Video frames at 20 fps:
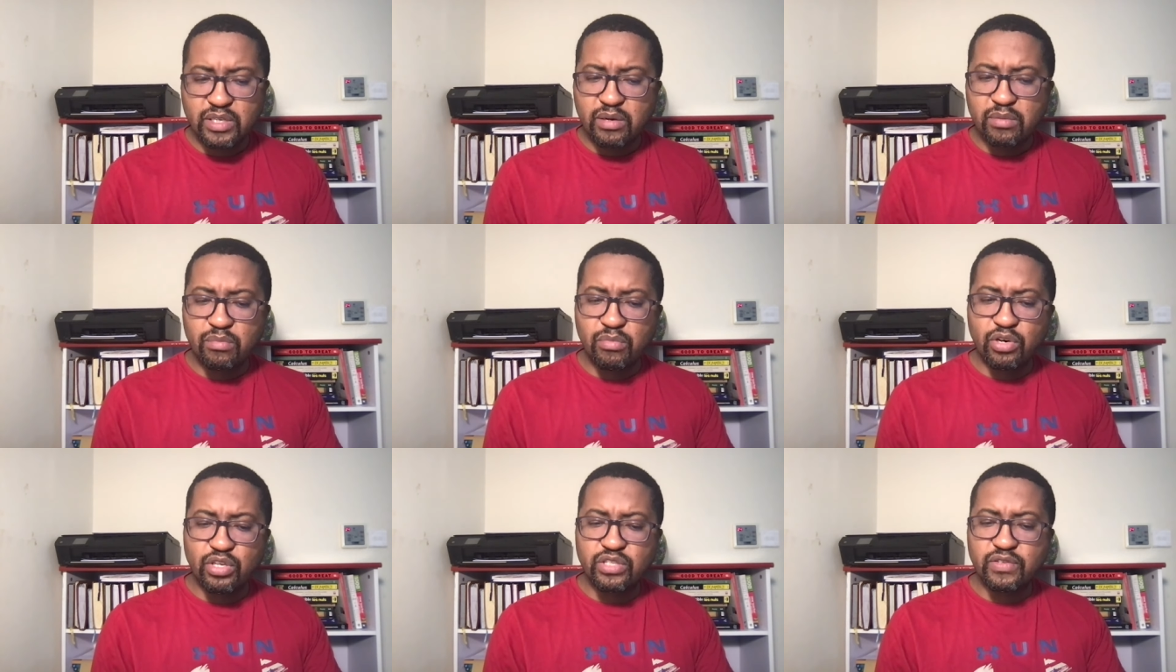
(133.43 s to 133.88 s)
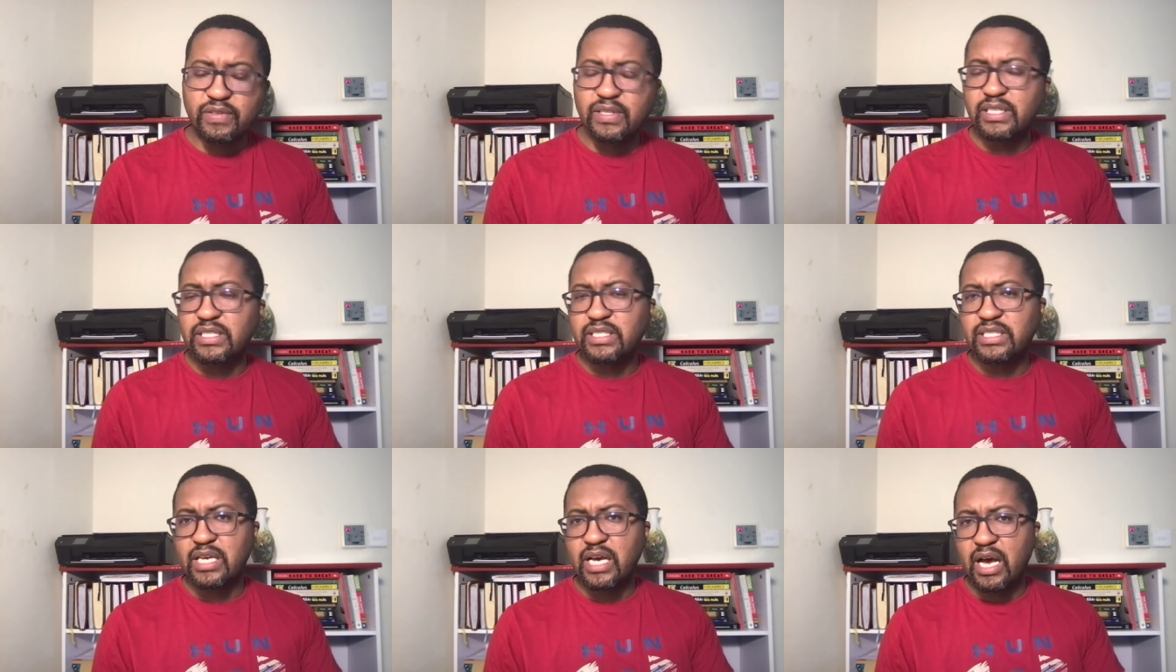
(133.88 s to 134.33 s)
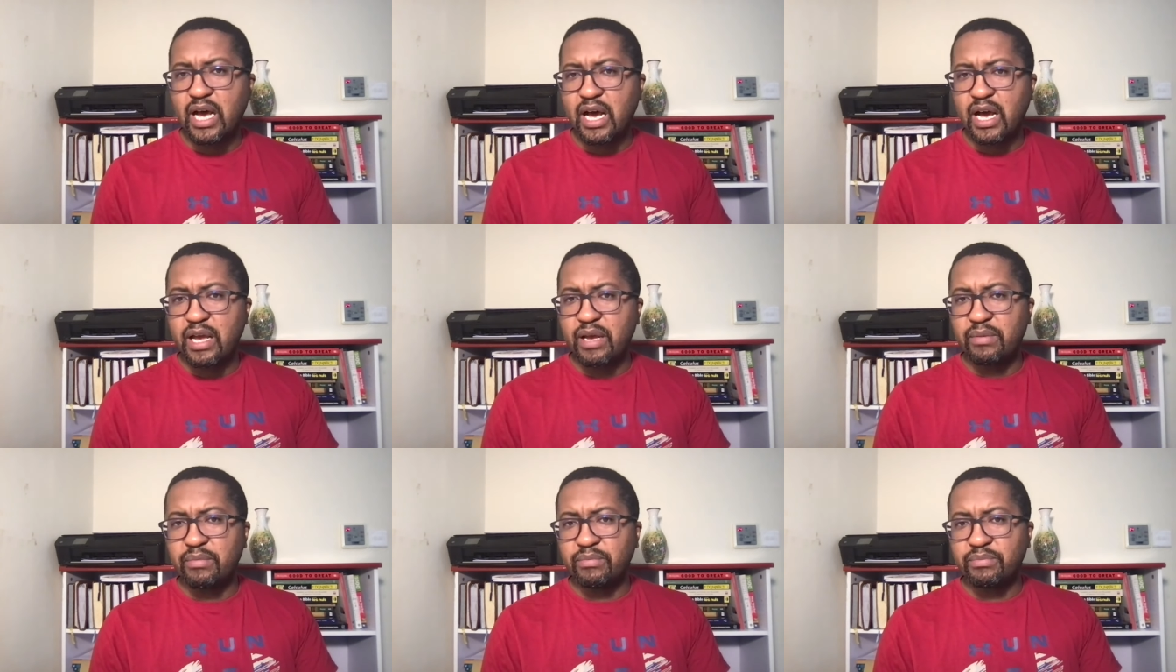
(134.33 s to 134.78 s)
Most of the
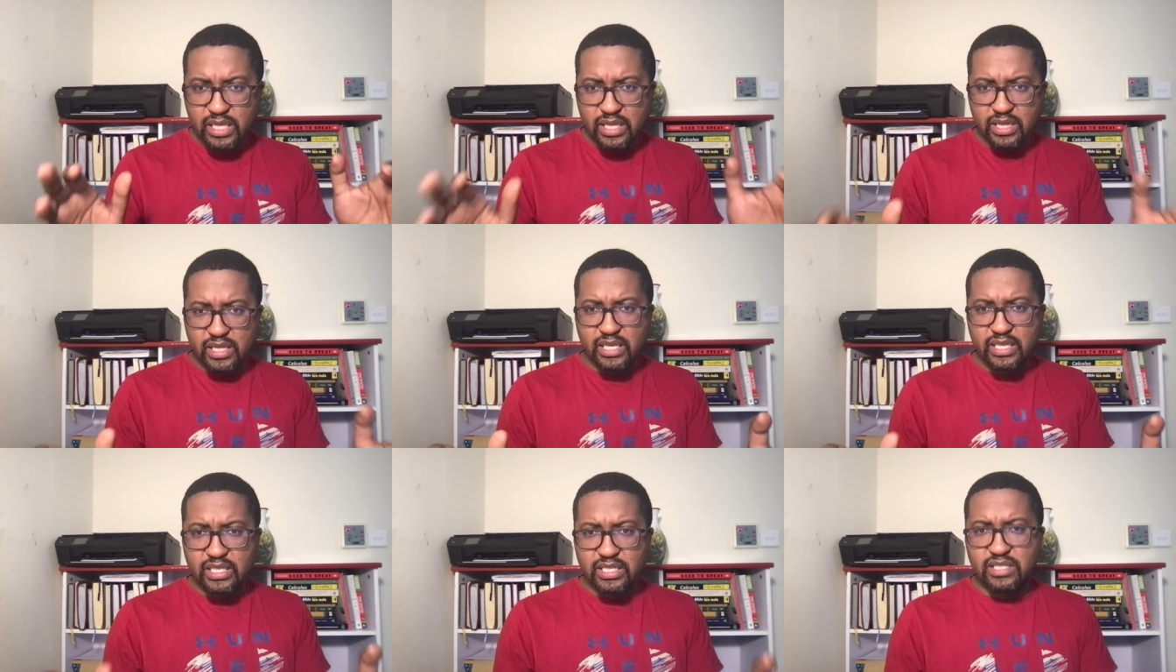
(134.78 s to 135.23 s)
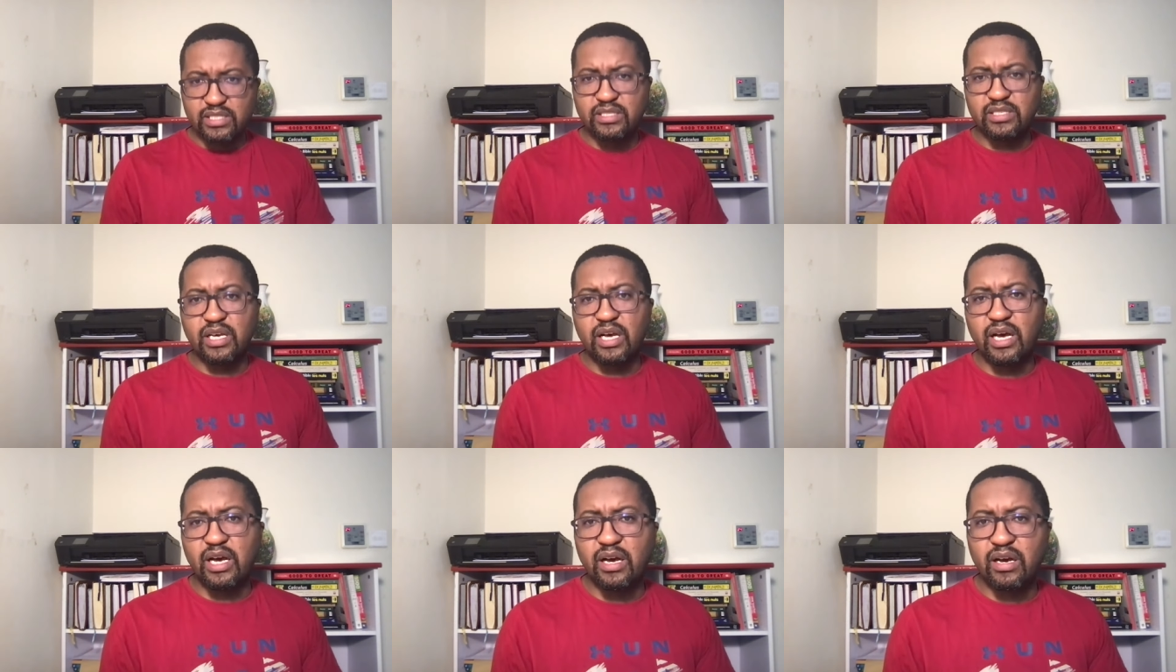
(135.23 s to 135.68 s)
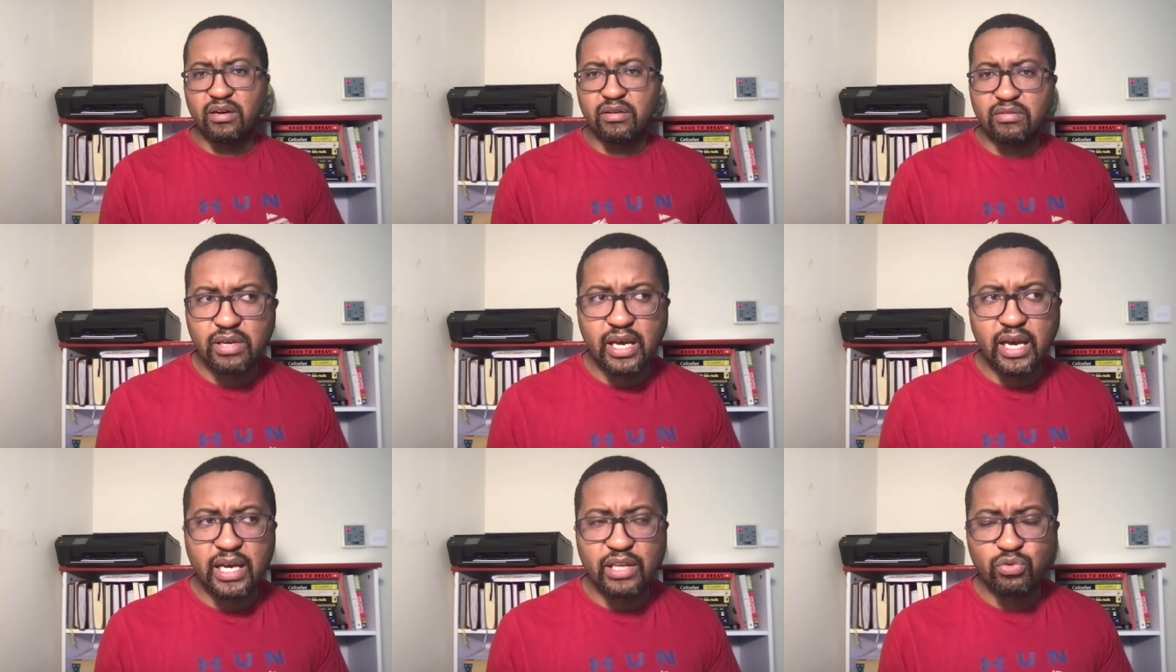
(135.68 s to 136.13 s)
time, these
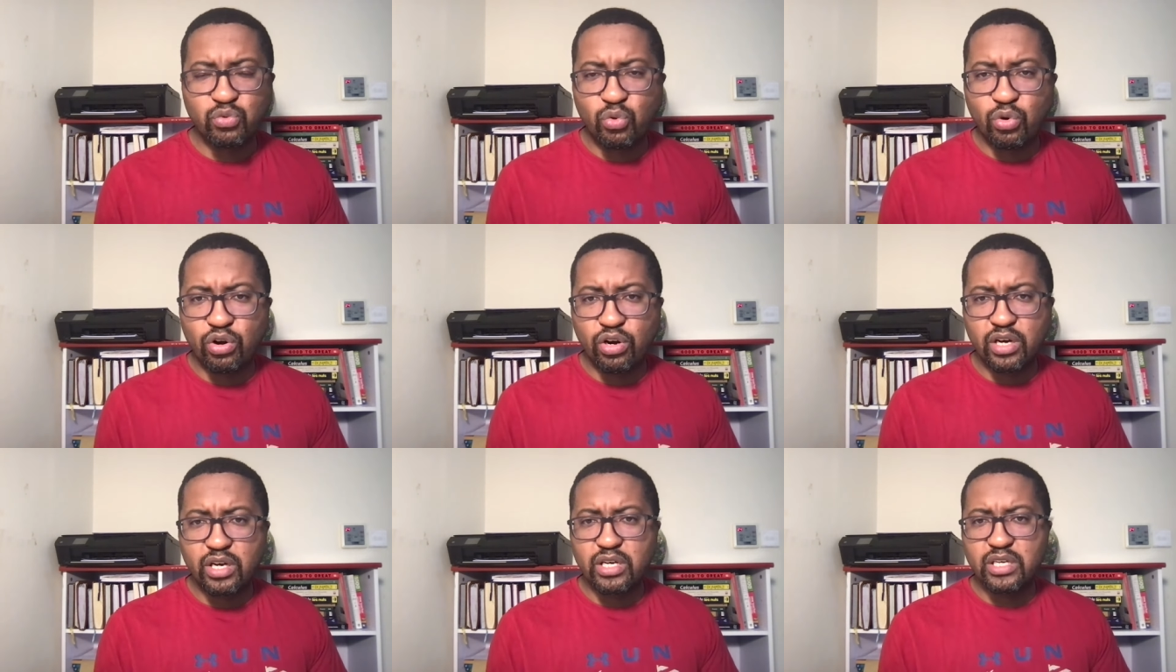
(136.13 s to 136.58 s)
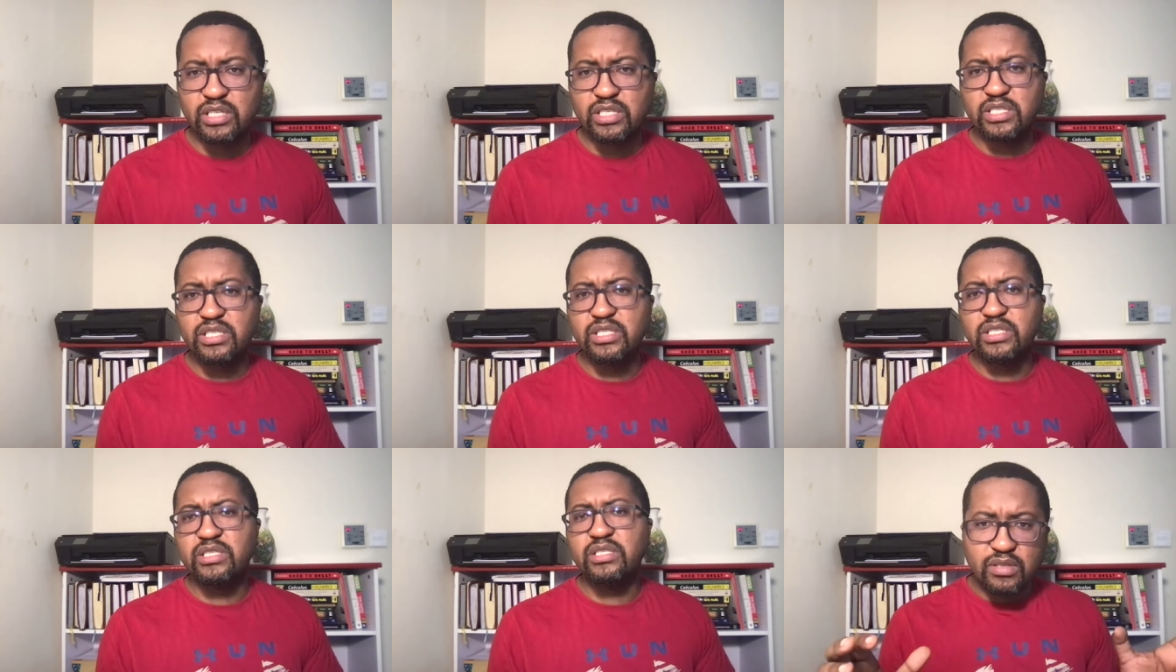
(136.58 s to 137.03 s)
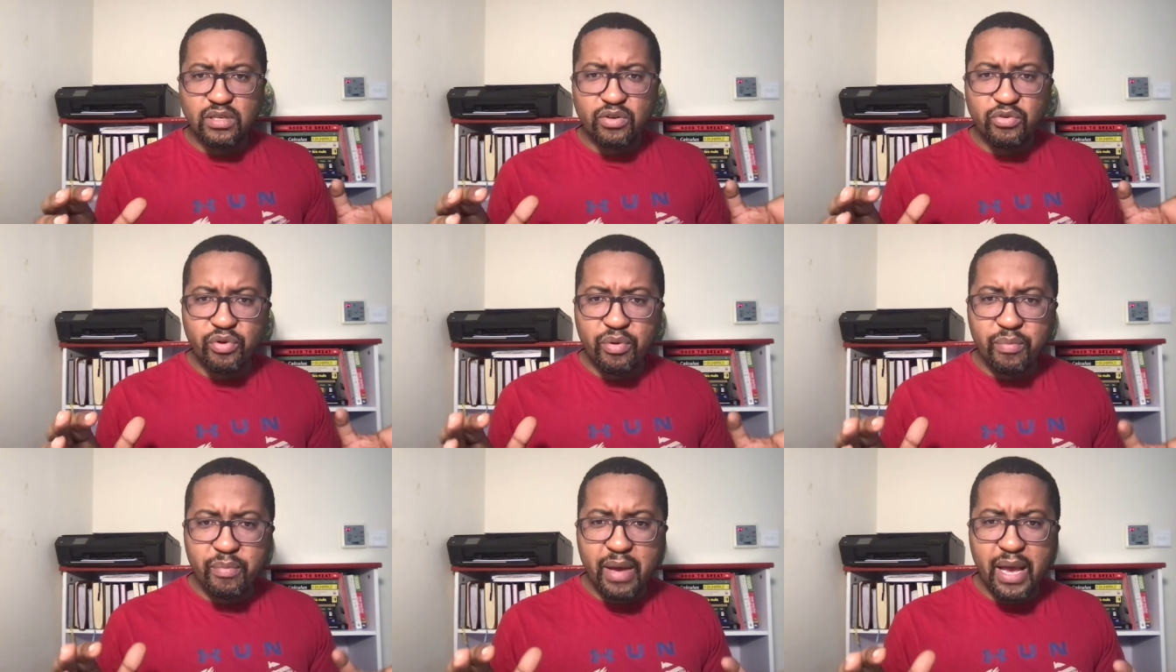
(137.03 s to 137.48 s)
aid workers
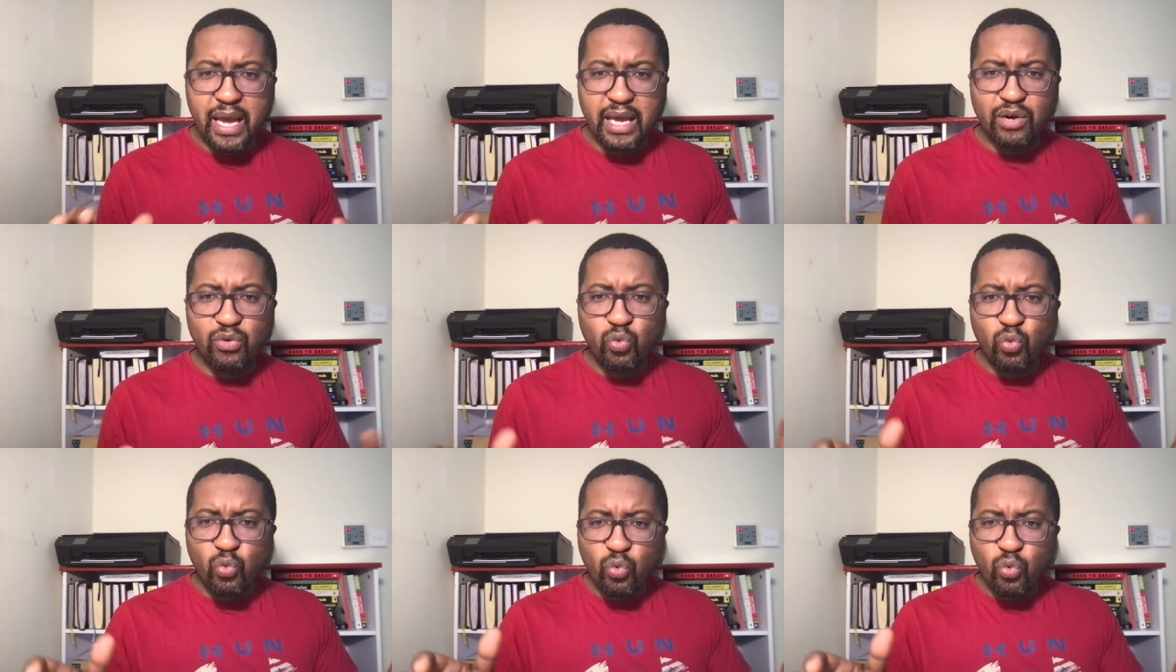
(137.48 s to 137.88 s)
remain